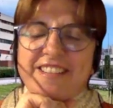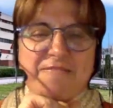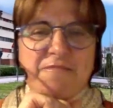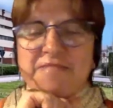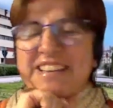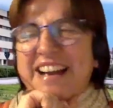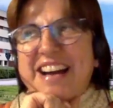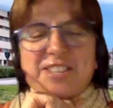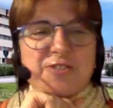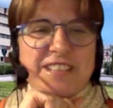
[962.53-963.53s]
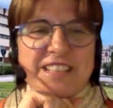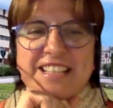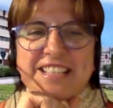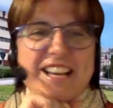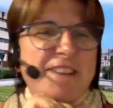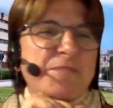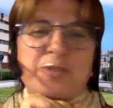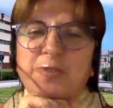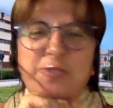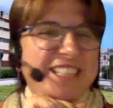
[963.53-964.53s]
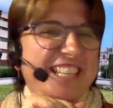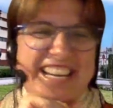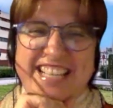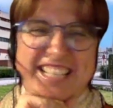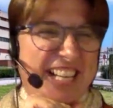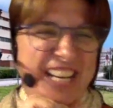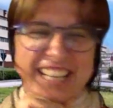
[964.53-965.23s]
the answer is absolutely yes.